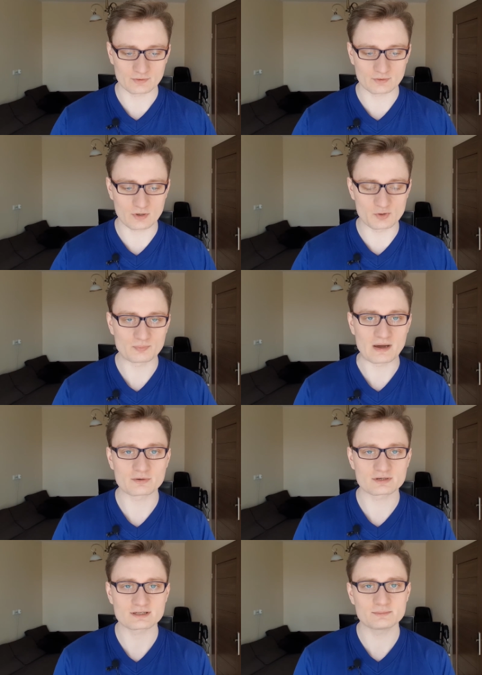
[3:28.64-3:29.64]

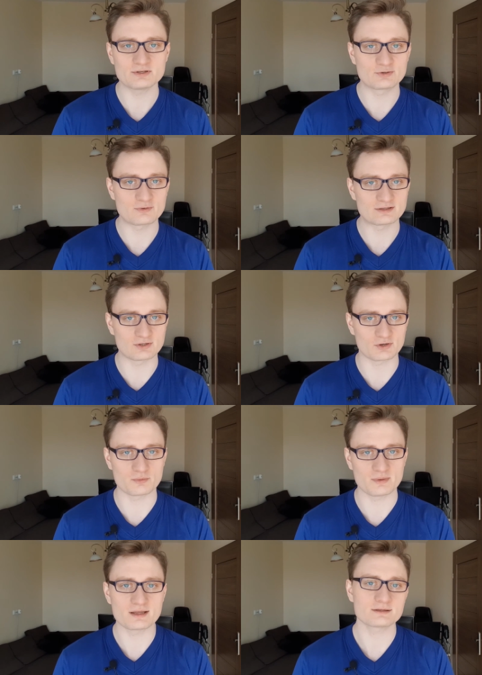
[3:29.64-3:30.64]
compile them into one
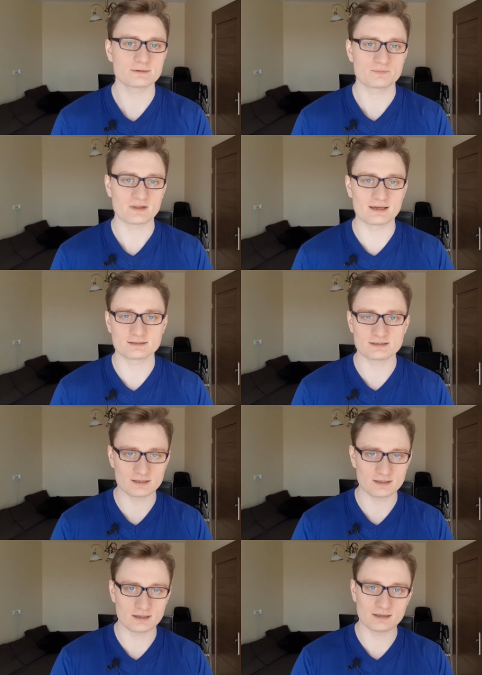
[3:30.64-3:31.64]
document and
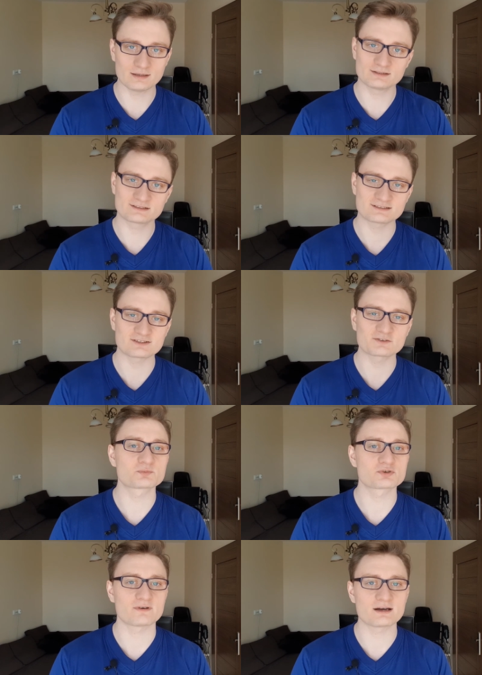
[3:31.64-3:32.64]
instead
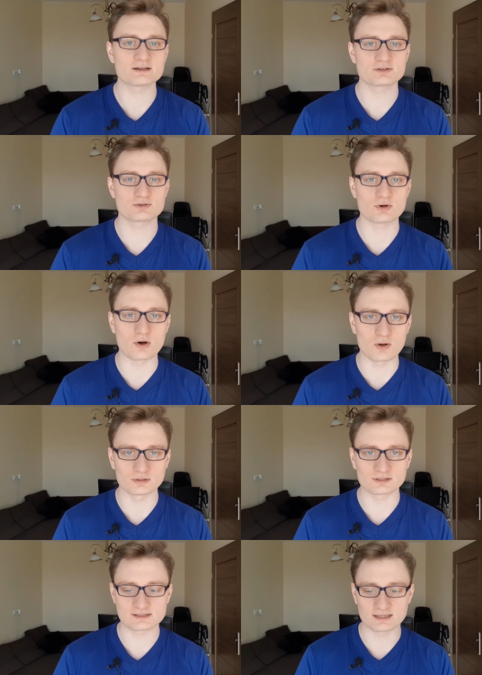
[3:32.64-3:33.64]
of providing you
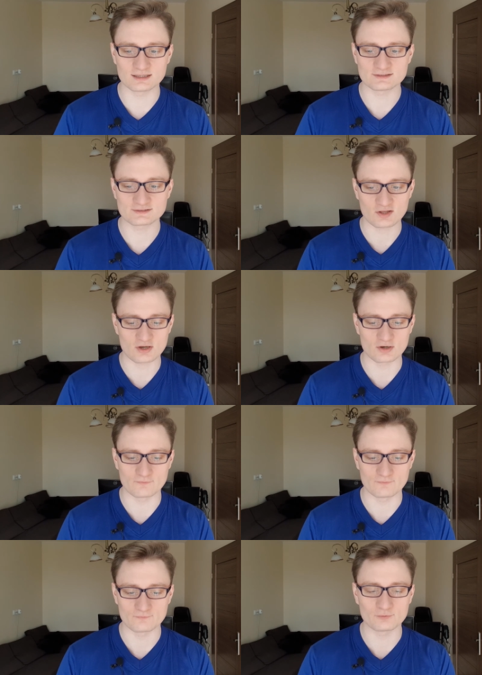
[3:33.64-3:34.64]
only the list
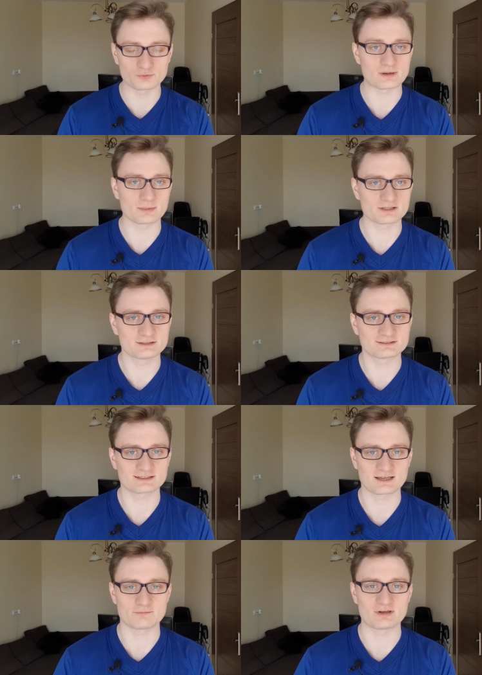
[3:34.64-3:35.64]
of vulnerabilities
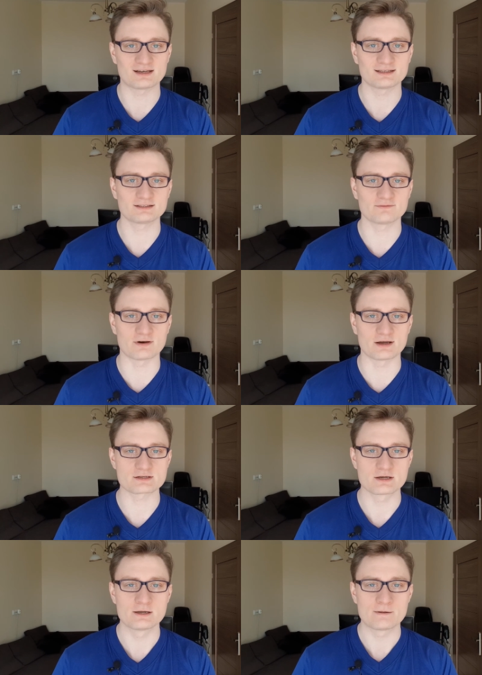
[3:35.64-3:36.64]
that have been
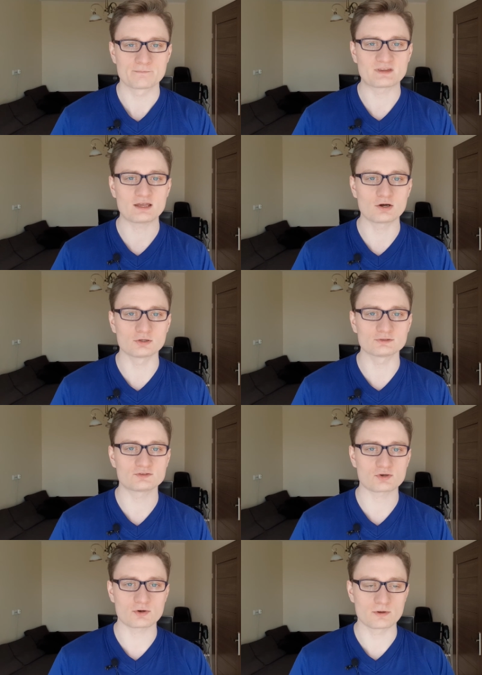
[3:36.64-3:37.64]
identified, they
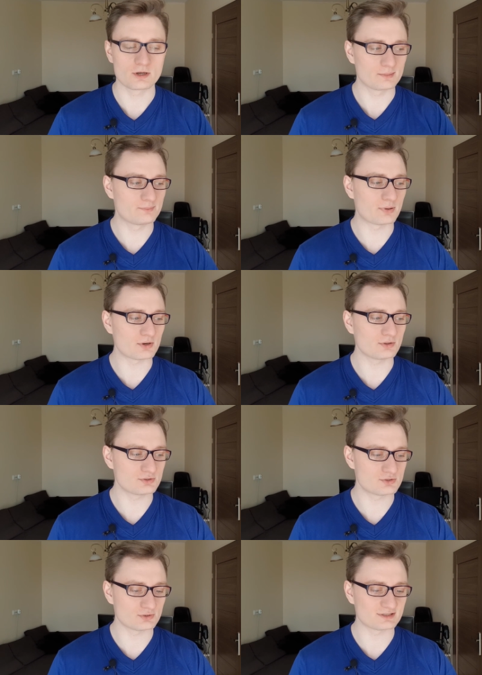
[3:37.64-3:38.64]
also
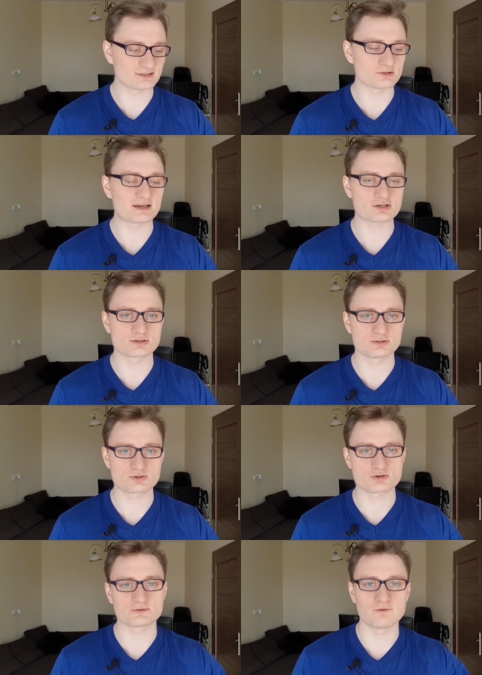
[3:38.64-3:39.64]
point you the direction
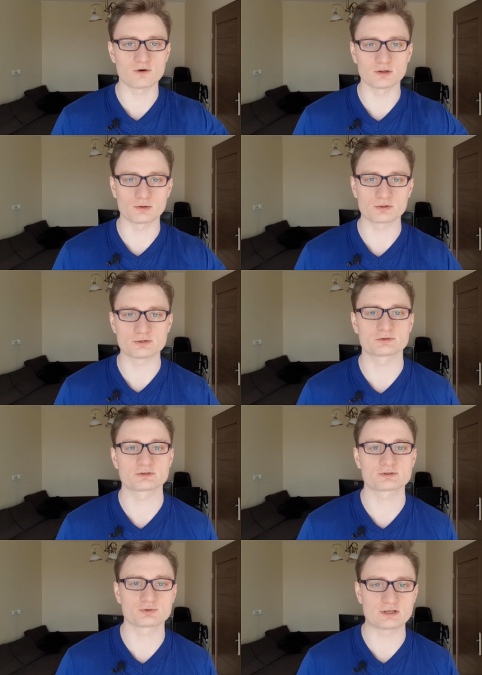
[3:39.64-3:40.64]
you should follow in
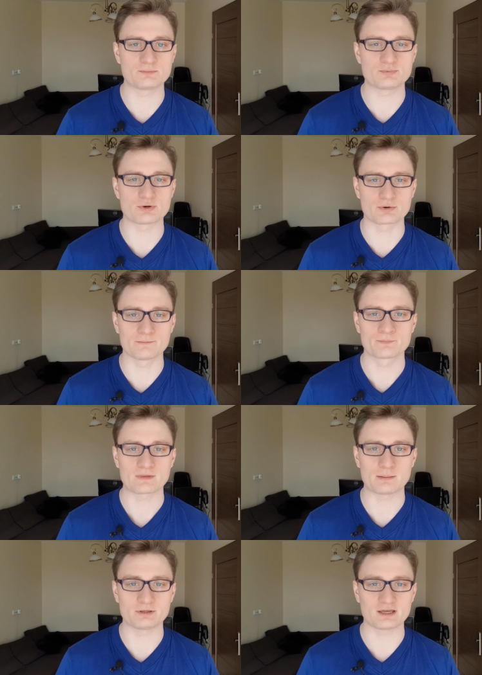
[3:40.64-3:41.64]
order to keep your
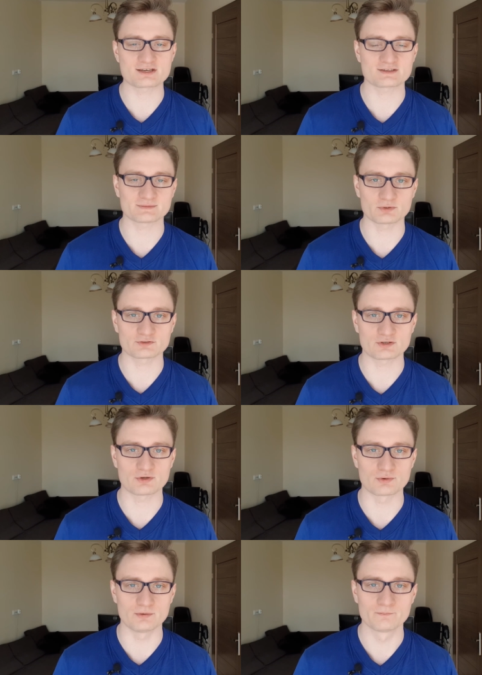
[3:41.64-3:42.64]
applications more
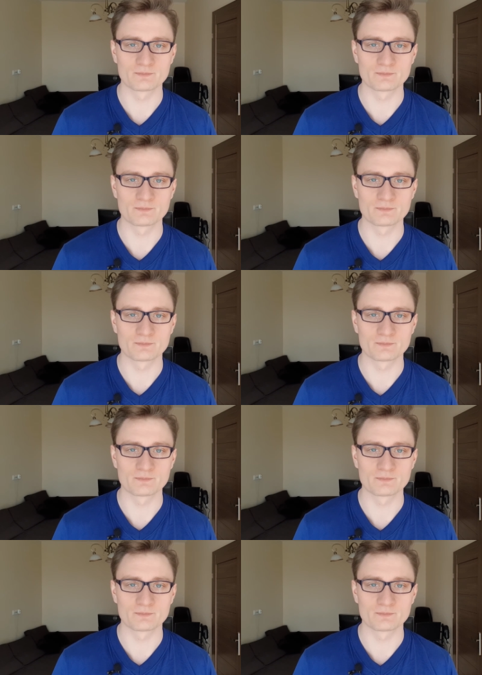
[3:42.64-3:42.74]
secure.